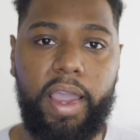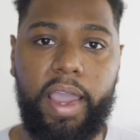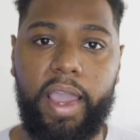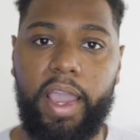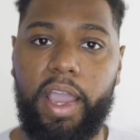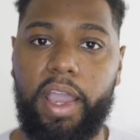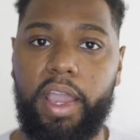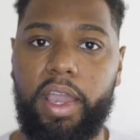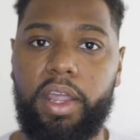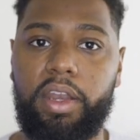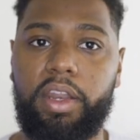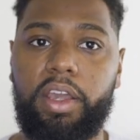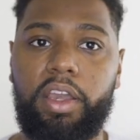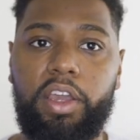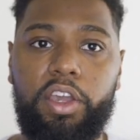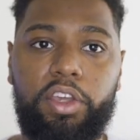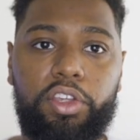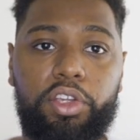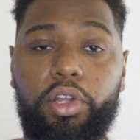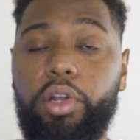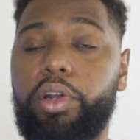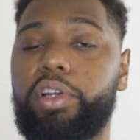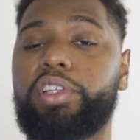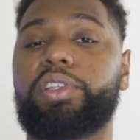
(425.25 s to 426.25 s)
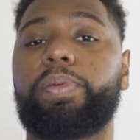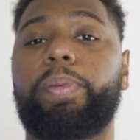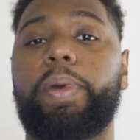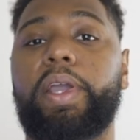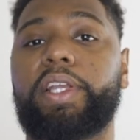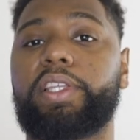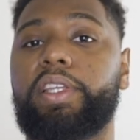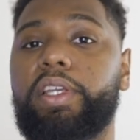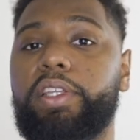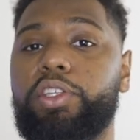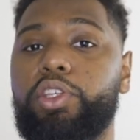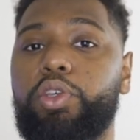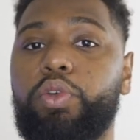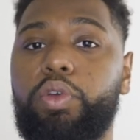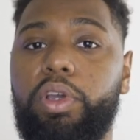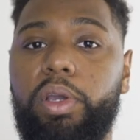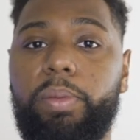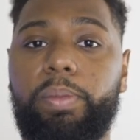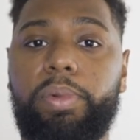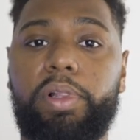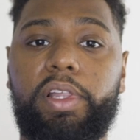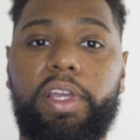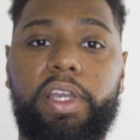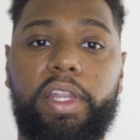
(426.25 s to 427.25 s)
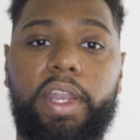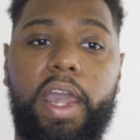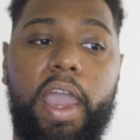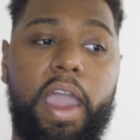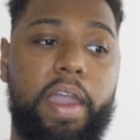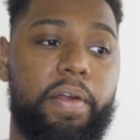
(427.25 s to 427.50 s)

and you're expected to complete